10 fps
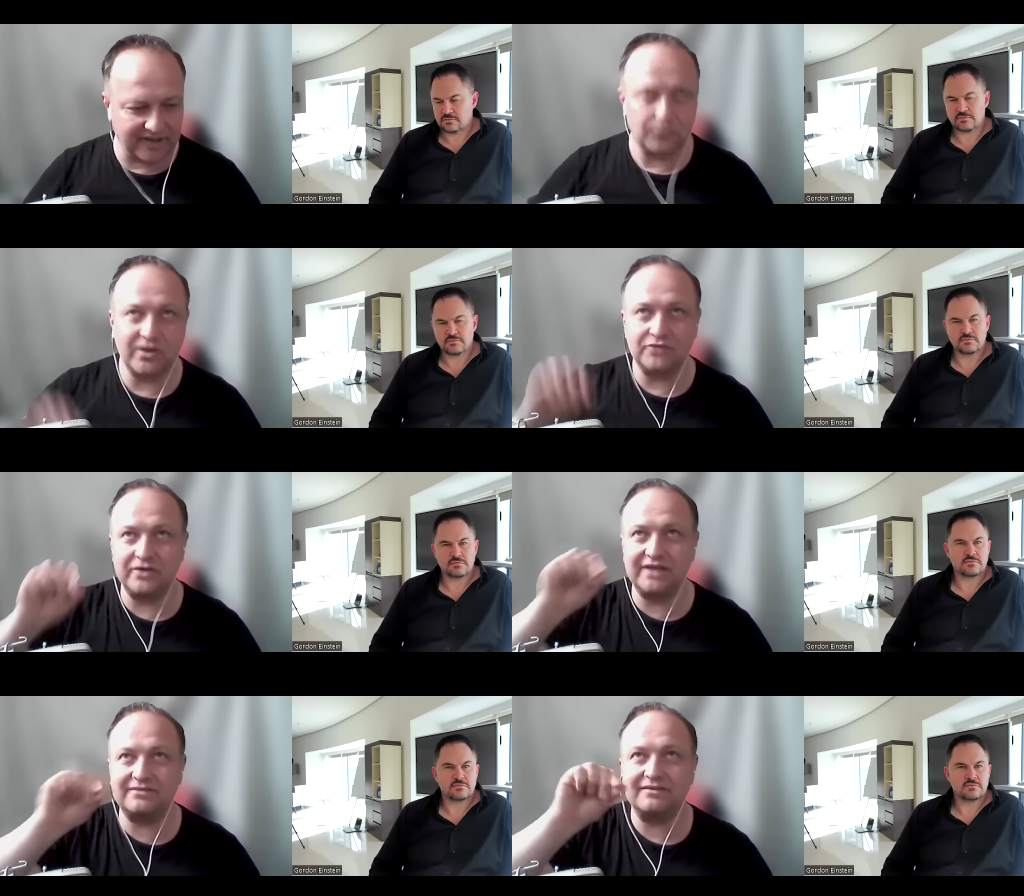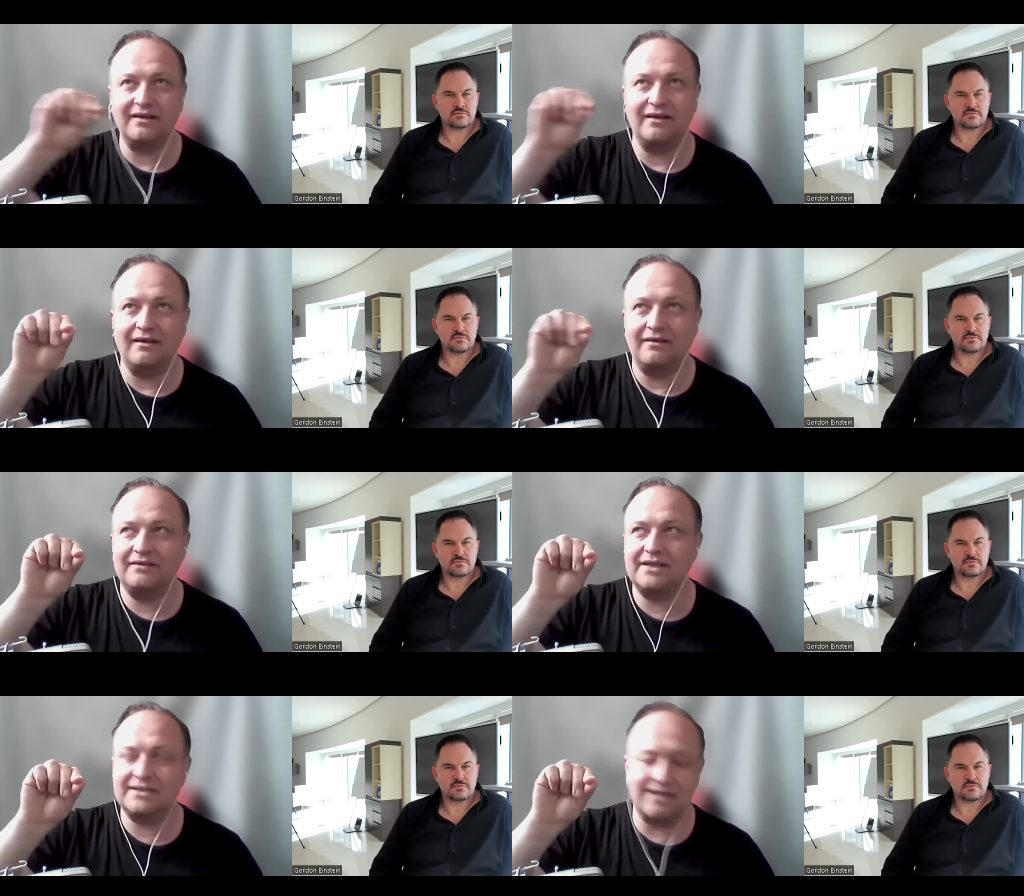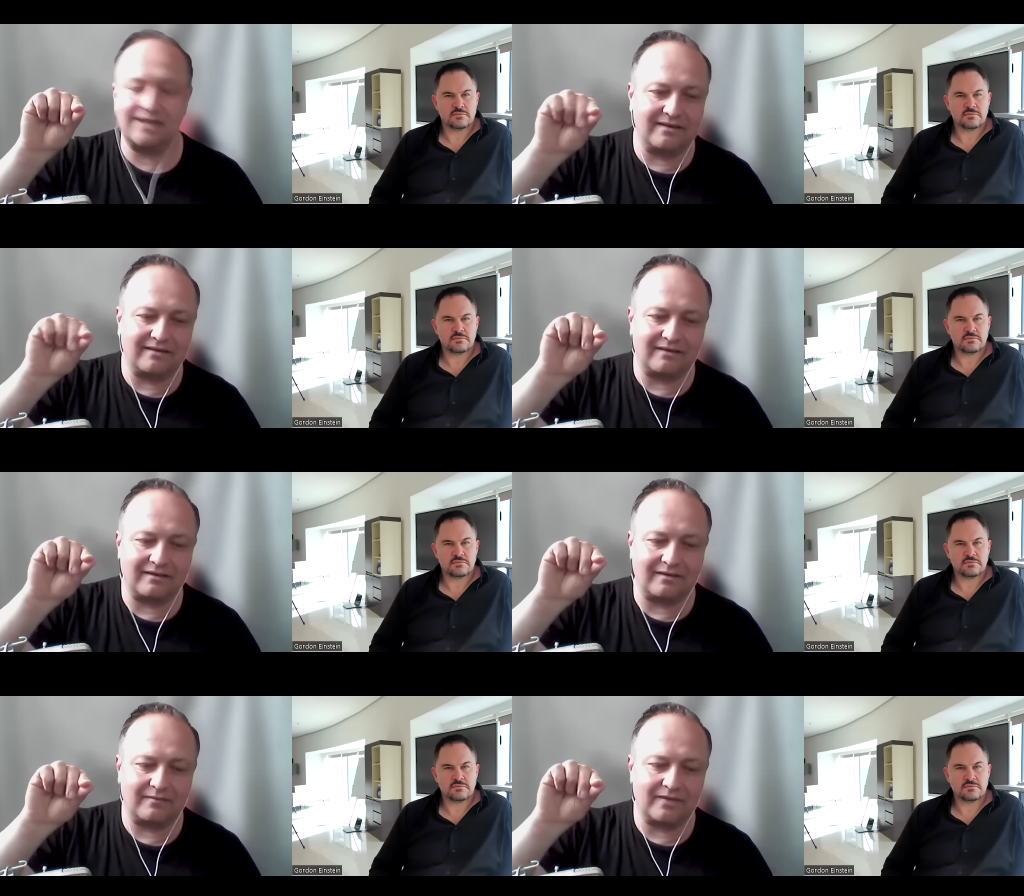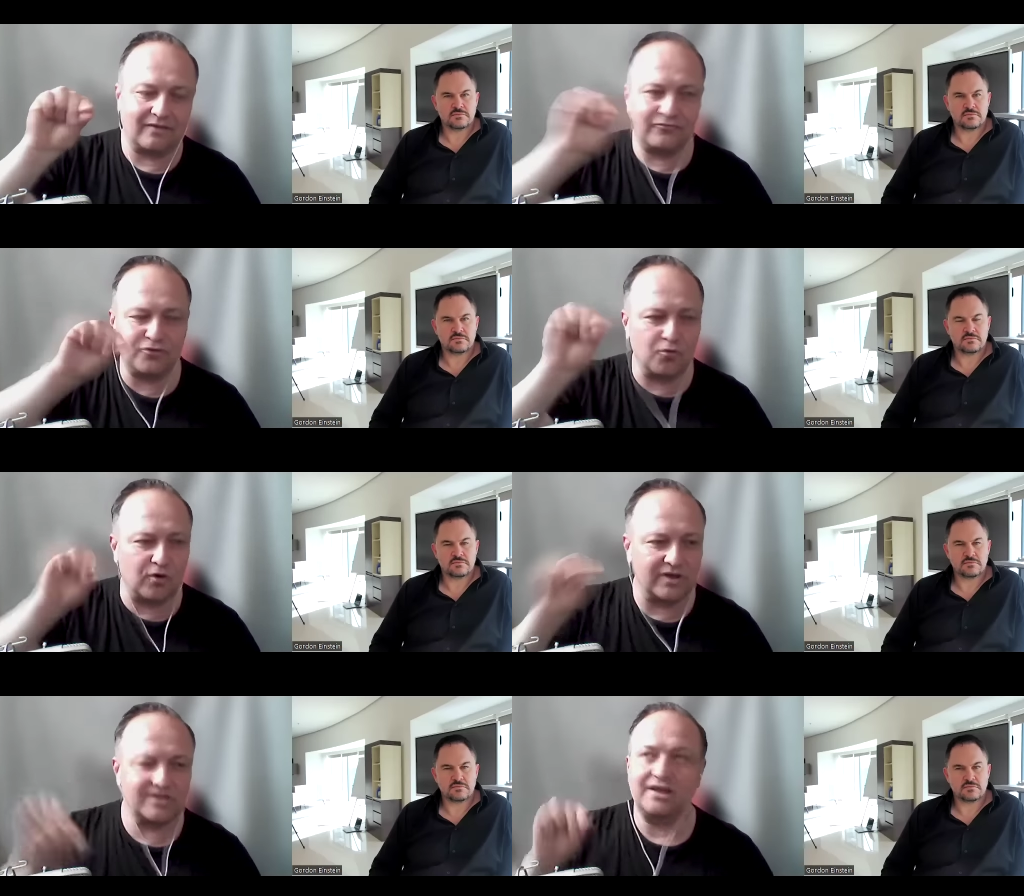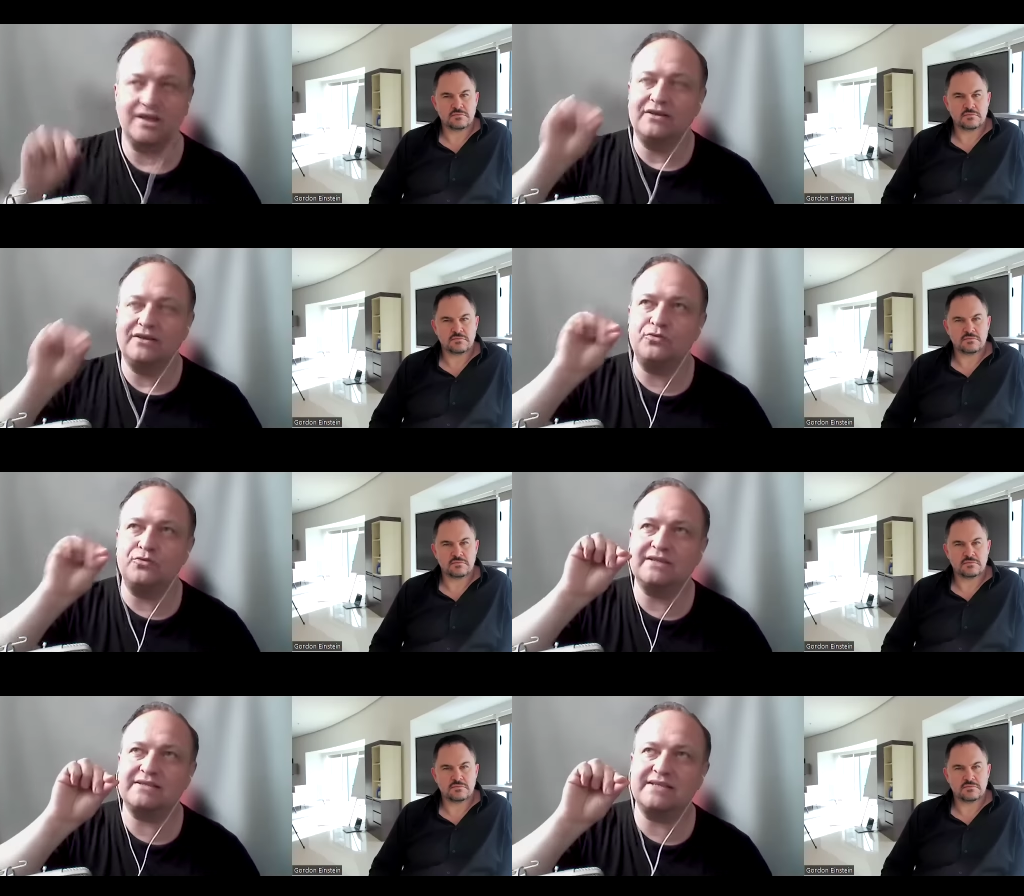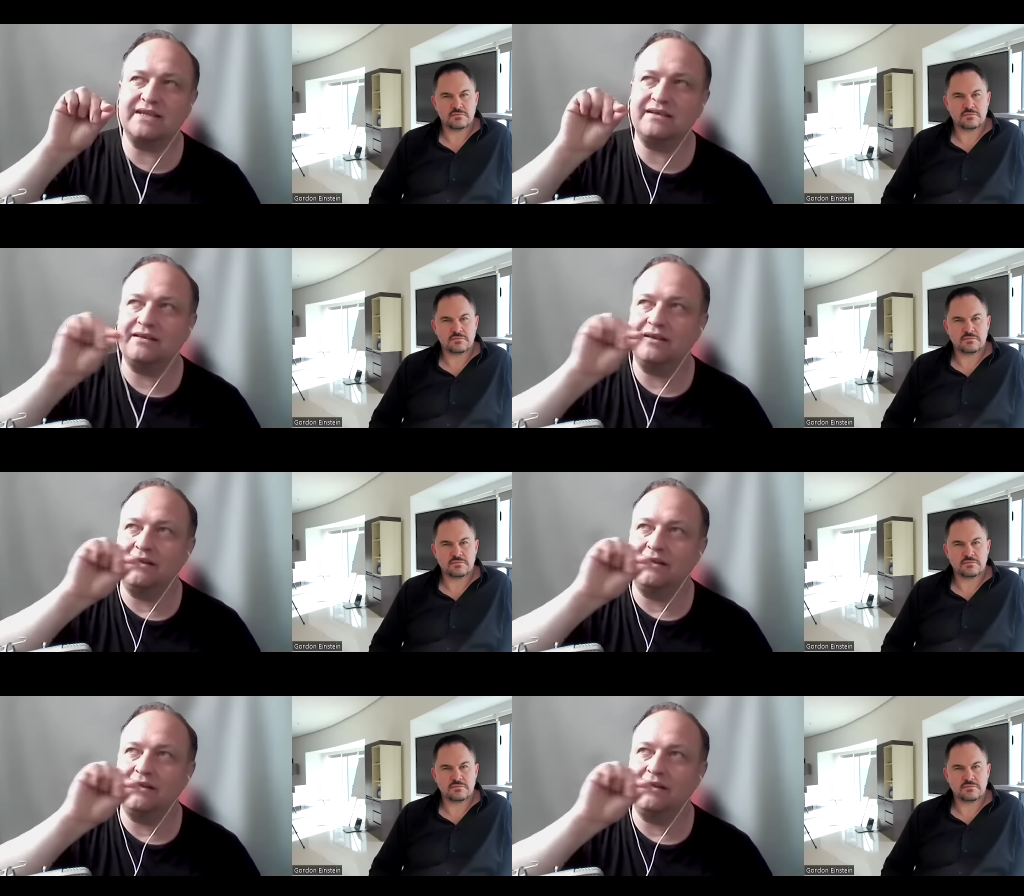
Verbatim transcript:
Speaker 1: We read, let's say, uh, a few words. You will see